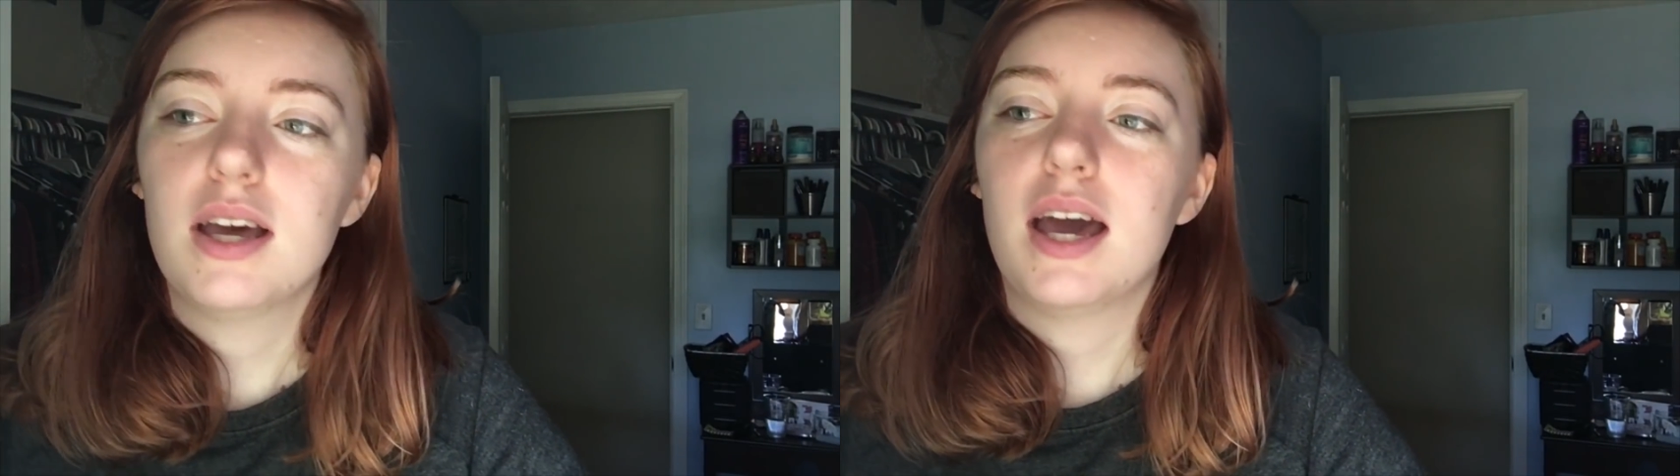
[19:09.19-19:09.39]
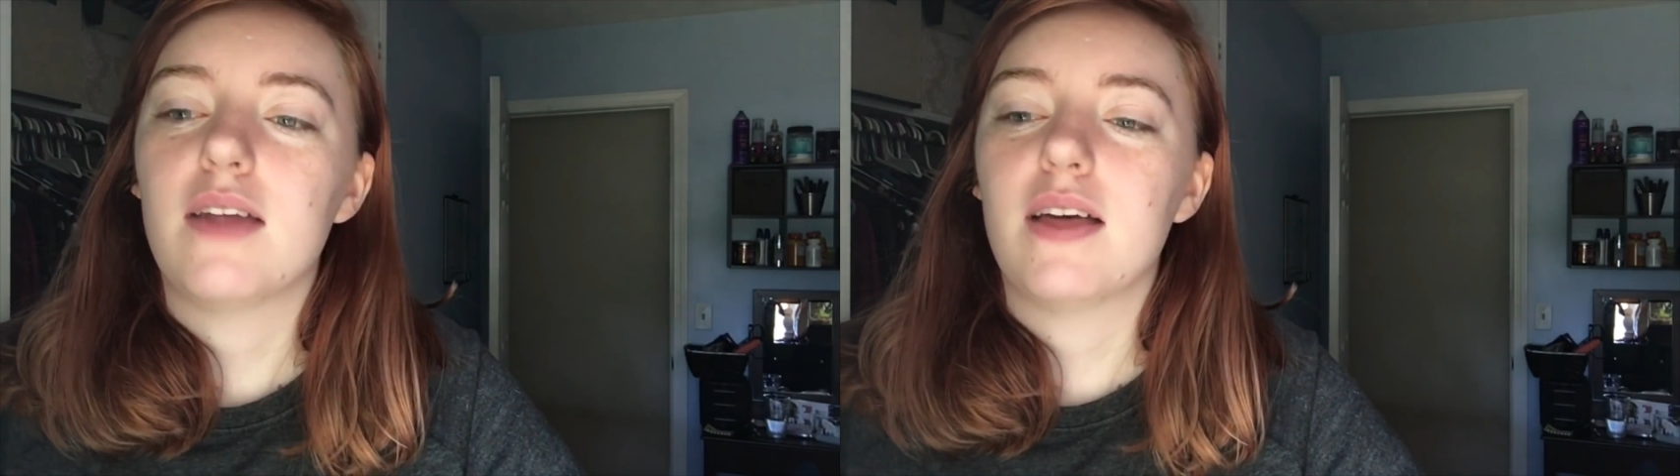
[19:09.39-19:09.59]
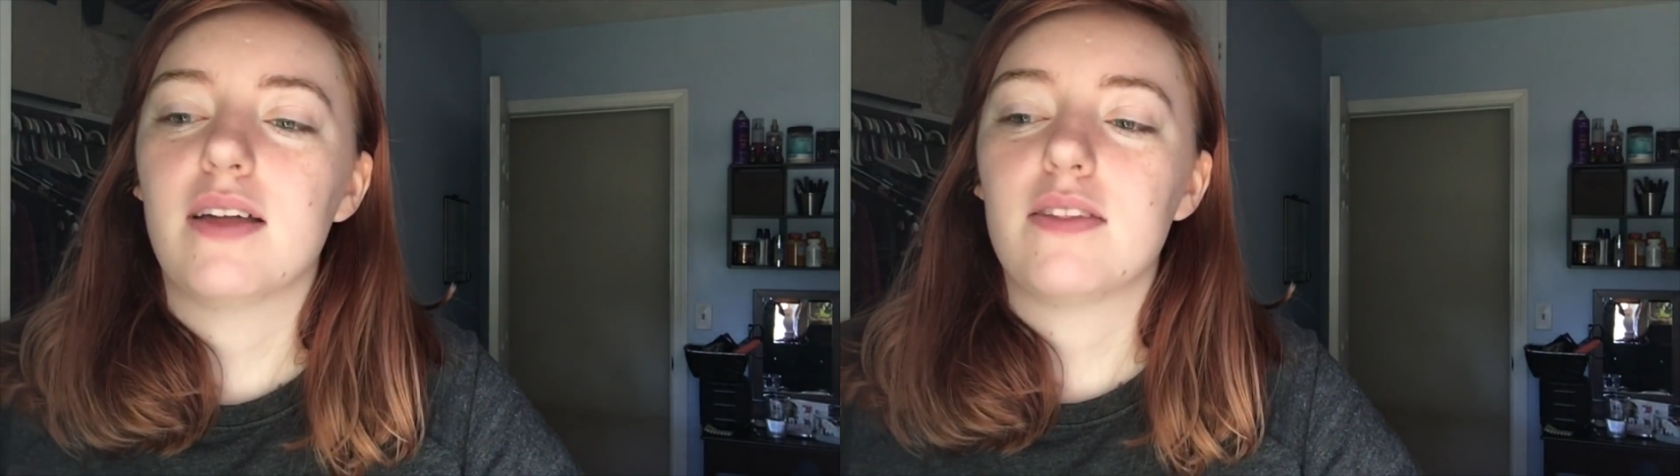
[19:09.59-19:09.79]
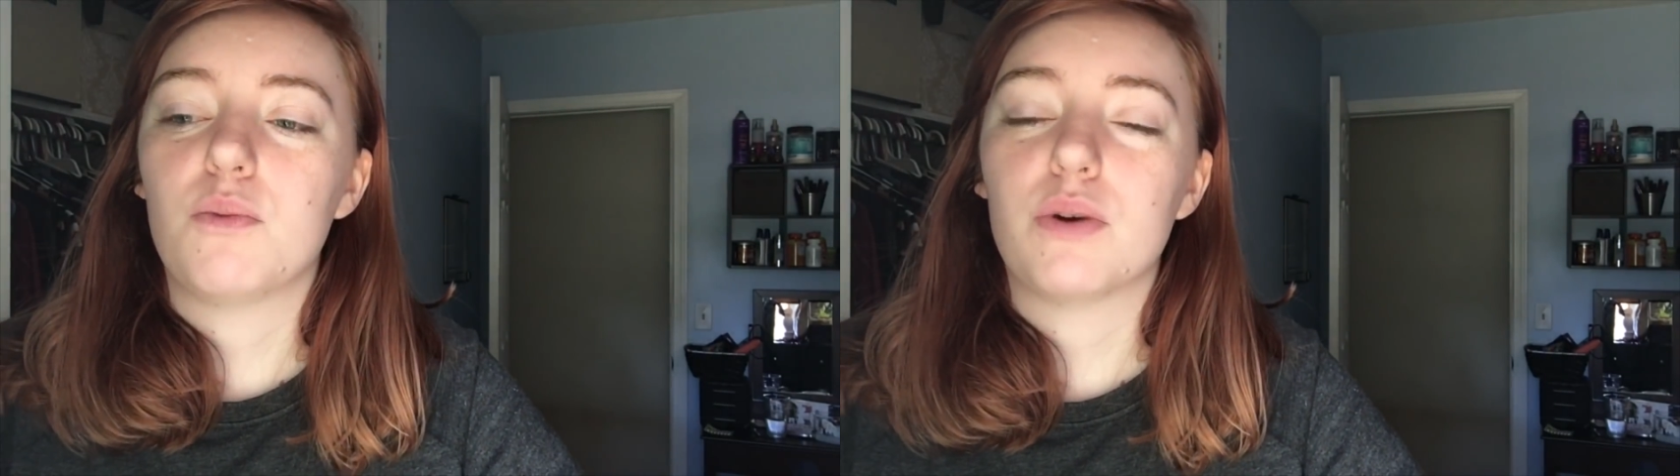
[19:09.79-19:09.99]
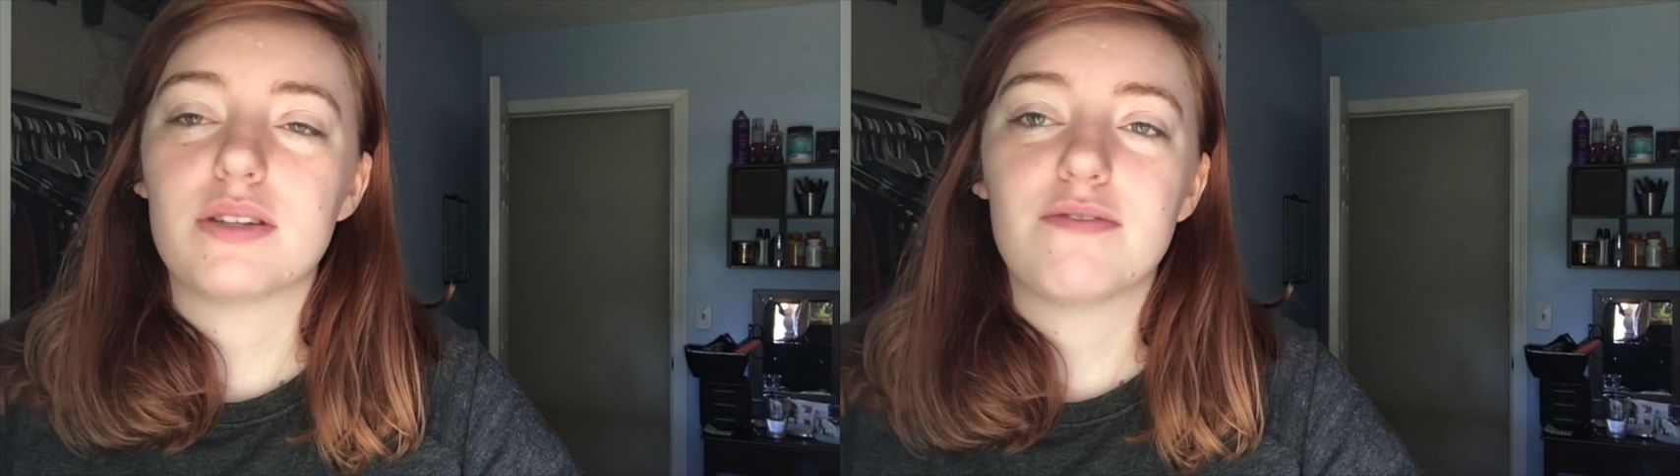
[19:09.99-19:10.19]
and that he
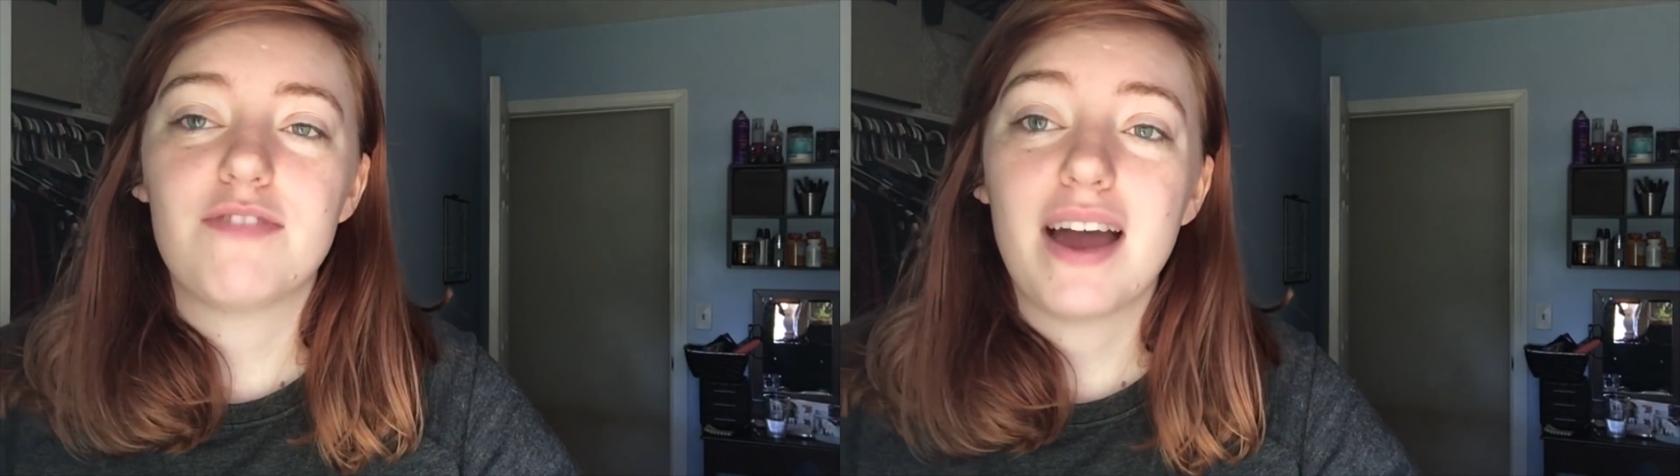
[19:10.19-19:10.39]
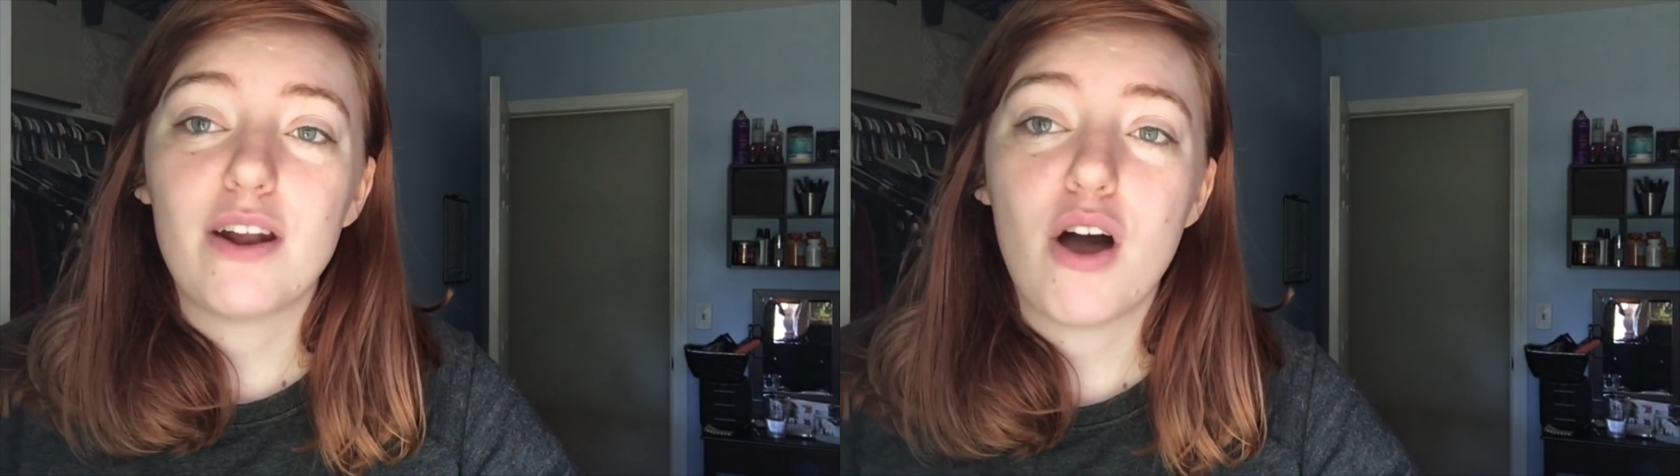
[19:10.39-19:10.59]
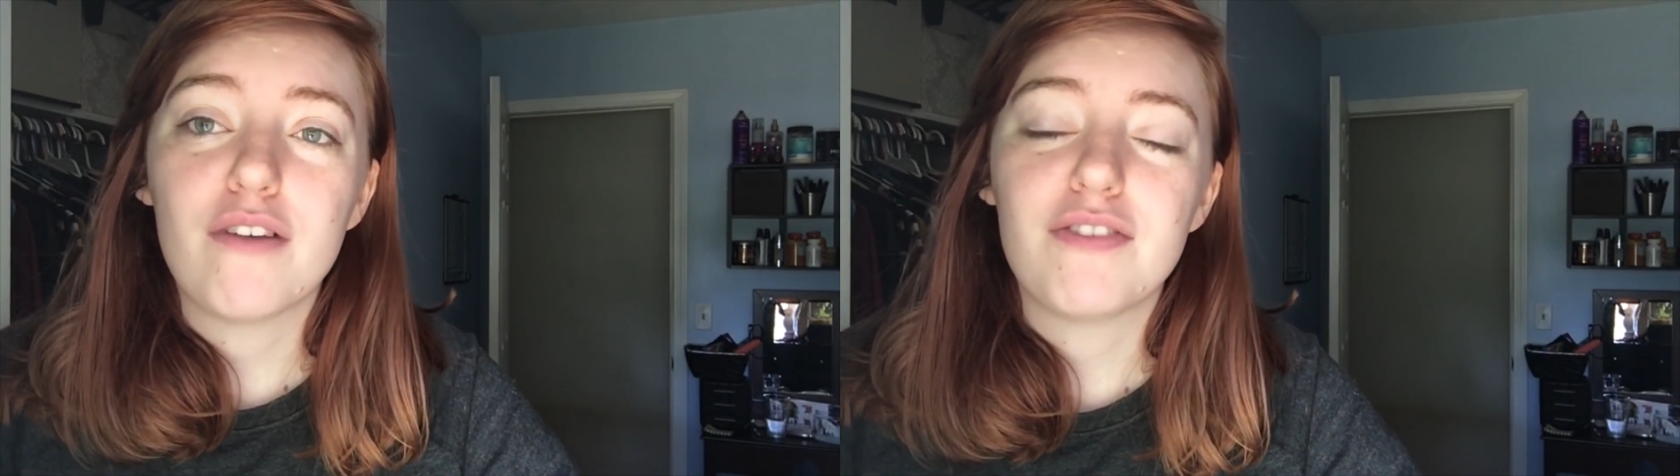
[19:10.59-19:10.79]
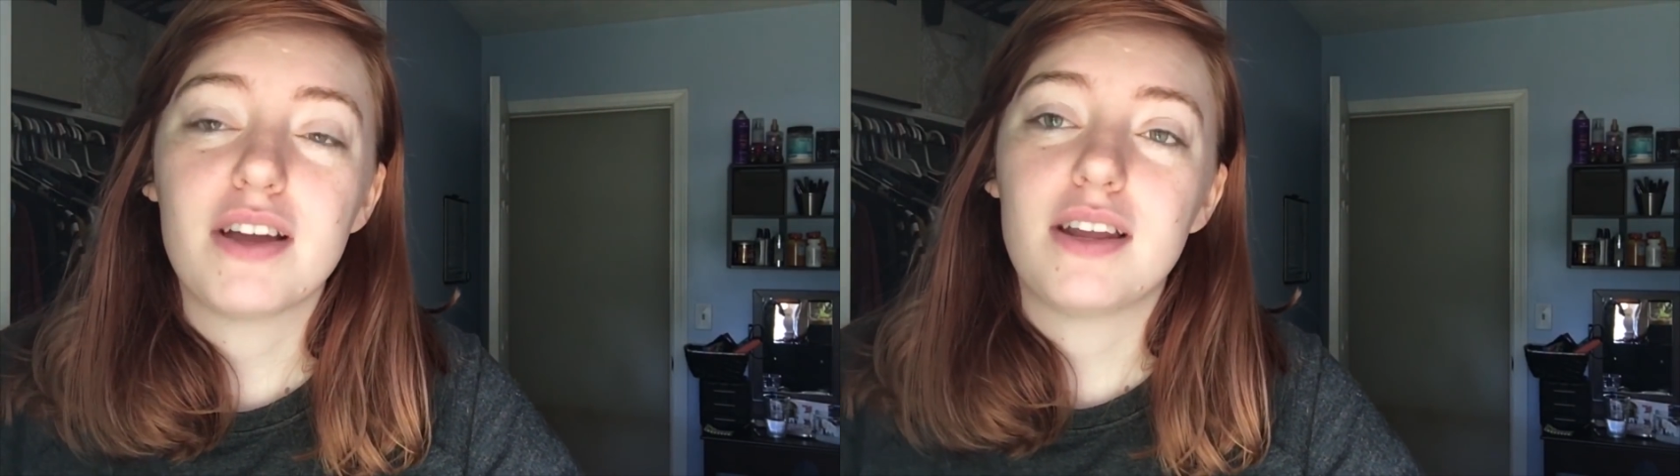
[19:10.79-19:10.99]
wasn't fed often,